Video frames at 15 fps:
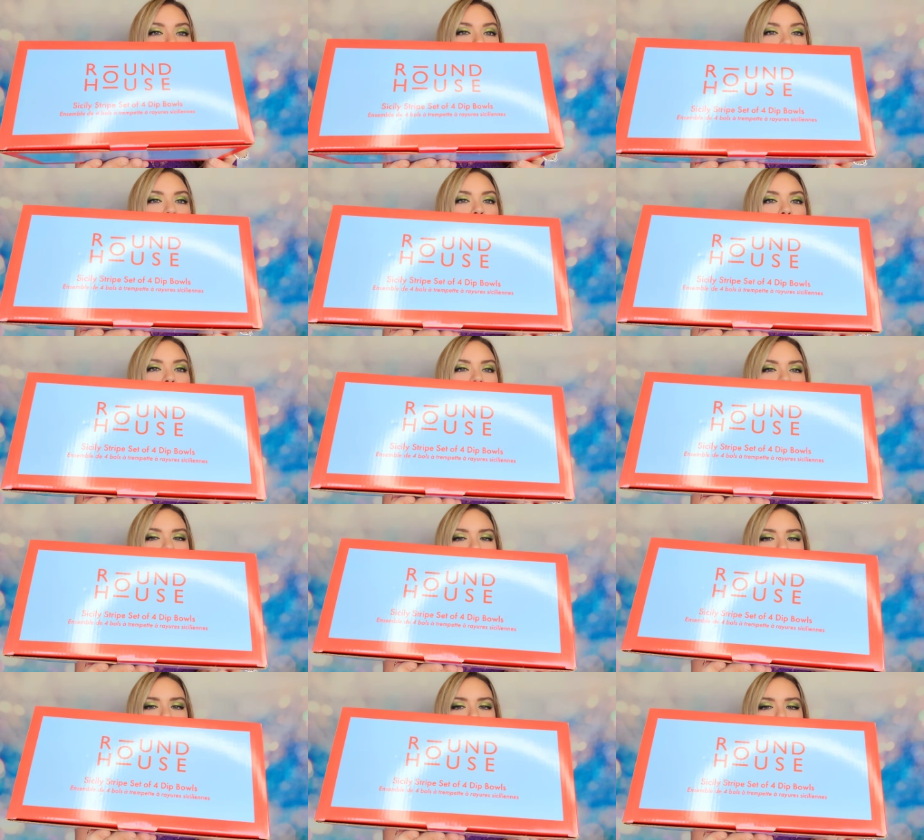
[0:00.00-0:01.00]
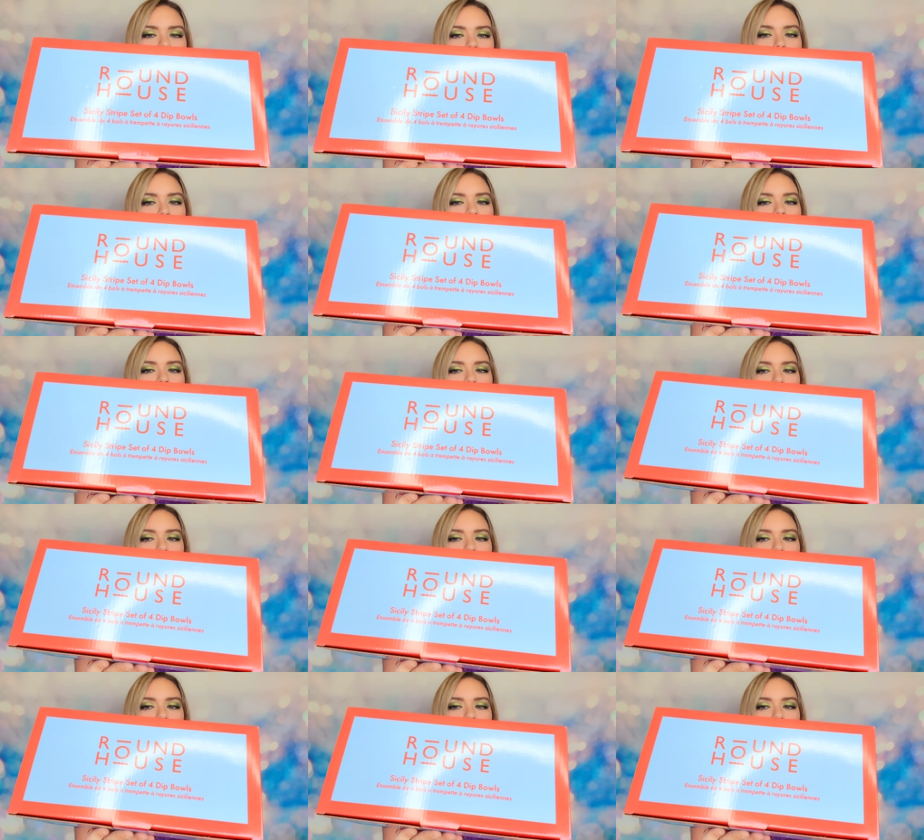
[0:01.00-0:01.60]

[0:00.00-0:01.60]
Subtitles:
So this is from the same brand,